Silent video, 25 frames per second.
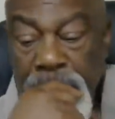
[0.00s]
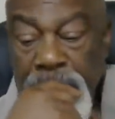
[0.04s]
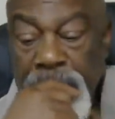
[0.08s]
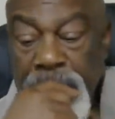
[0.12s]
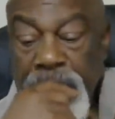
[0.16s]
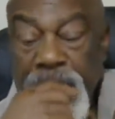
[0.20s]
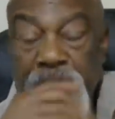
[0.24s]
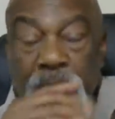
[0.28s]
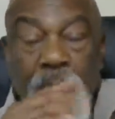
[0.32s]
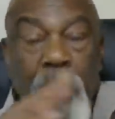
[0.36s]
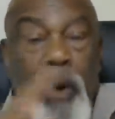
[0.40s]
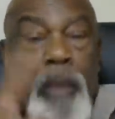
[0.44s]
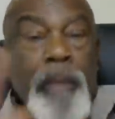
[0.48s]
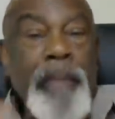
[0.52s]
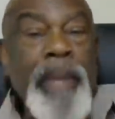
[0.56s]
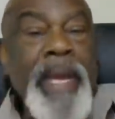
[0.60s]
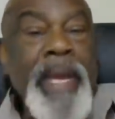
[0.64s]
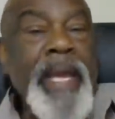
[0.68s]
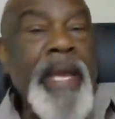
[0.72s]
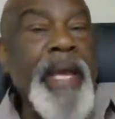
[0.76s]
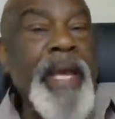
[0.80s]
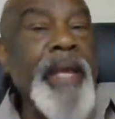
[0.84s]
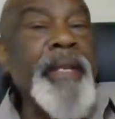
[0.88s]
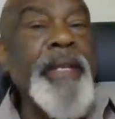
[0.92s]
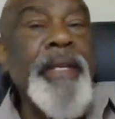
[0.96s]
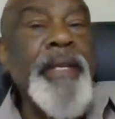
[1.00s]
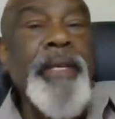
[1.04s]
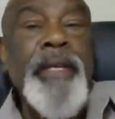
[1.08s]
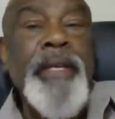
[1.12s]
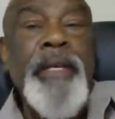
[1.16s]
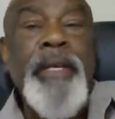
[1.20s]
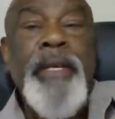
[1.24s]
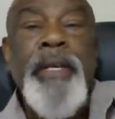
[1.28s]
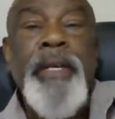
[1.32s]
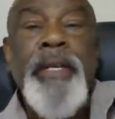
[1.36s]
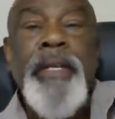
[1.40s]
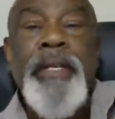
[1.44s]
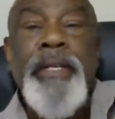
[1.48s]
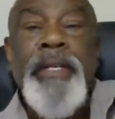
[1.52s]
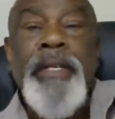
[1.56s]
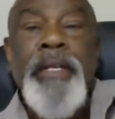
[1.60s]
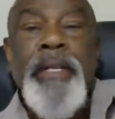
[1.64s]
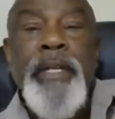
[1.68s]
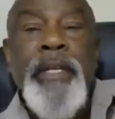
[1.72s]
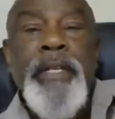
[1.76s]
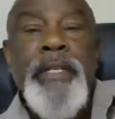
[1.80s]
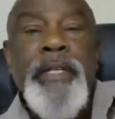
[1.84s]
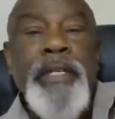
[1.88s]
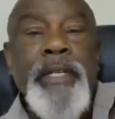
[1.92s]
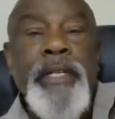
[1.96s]
Your manhood
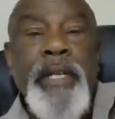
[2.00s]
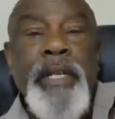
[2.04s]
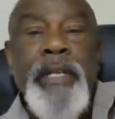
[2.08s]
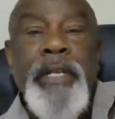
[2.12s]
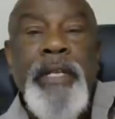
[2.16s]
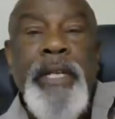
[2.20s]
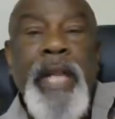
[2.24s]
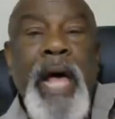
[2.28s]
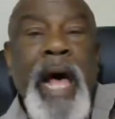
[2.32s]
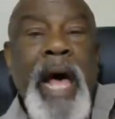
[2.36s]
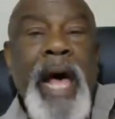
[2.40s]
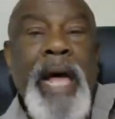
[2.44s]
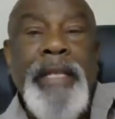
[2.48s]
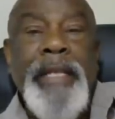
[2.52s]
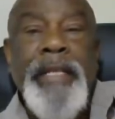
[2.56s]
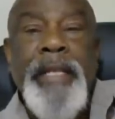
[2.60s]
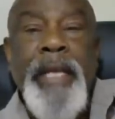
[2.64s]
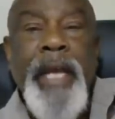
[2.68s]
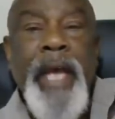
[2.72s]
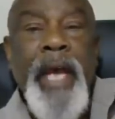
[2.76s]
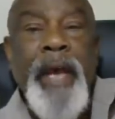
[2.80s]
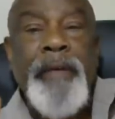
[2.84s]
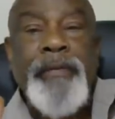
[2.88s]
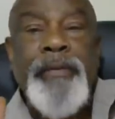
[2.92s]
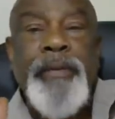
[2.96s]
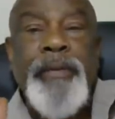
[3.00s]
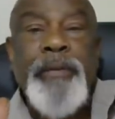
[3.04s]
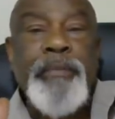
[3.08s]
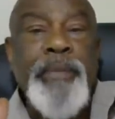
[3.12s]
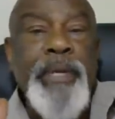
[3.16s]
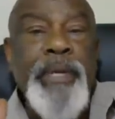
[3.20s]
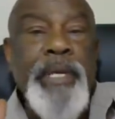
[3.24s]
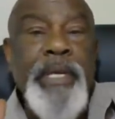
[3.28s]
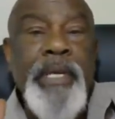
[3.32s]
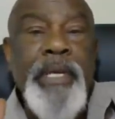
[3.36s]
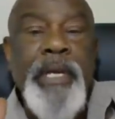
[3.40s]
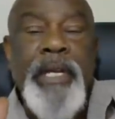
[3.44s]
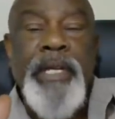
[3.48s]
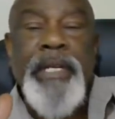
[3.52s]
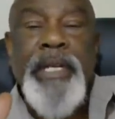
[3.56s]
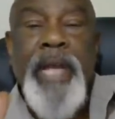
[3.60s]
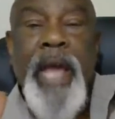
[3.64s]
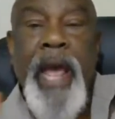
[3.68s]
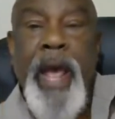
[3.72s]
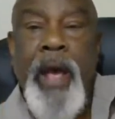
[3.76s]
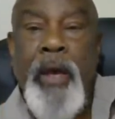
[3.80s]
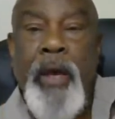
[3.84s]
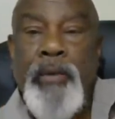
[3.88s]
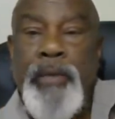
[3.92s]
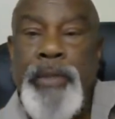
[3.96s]
should not have to be
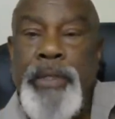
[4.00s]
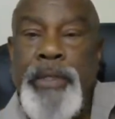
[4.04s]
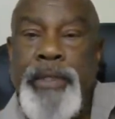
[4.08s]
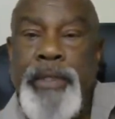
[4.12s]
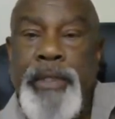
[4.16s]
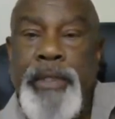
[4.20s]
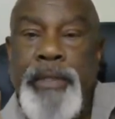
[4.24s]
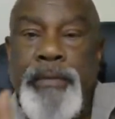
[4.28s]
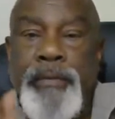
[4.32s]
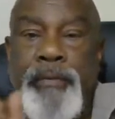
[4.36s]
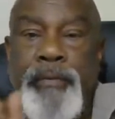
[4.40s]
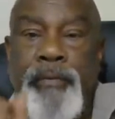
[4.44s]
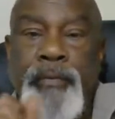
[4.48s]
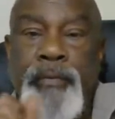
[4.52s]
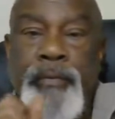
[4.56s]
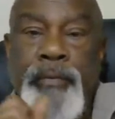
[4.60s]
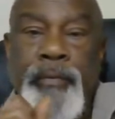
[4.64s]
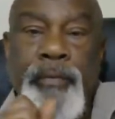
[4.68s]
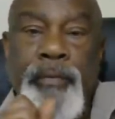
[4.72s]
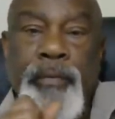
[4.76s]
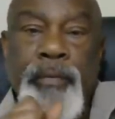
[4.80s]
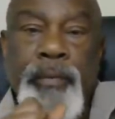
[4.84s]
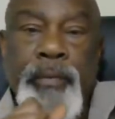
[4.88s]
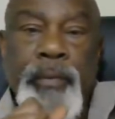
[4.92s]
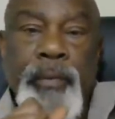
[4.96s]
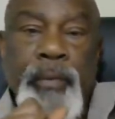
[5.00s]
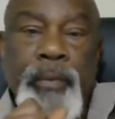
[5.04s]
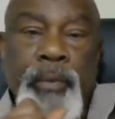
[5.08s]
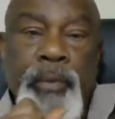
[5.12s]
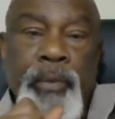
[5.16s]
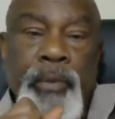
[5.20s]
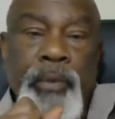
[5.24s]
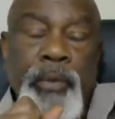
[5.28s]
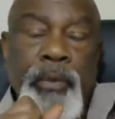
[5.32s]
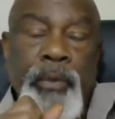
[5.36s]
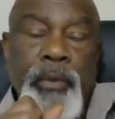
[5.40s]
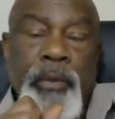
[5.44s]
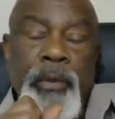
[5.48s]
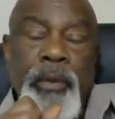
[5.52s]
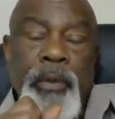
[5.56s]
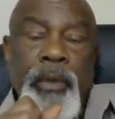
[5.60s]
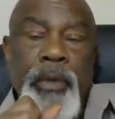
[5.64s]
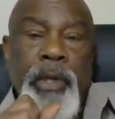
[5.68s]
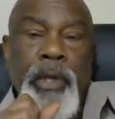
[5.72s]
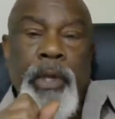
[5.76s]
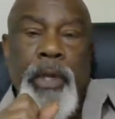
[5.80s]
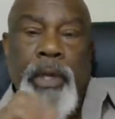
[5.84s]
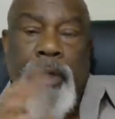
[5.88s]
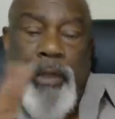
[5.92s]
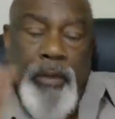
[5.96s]
announced.
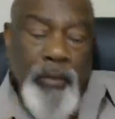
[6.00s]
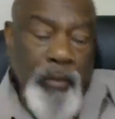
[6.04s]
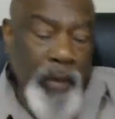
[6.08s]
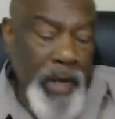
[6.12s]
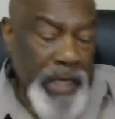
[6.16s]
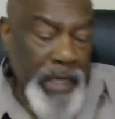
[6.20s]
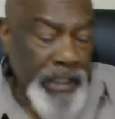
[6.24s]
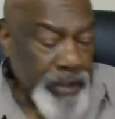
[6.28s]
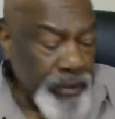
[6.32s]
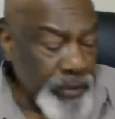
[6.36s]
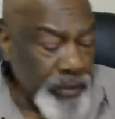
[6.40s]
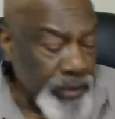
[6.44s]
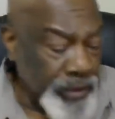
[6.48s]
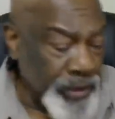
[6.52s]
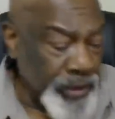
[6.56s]
Otherwise, you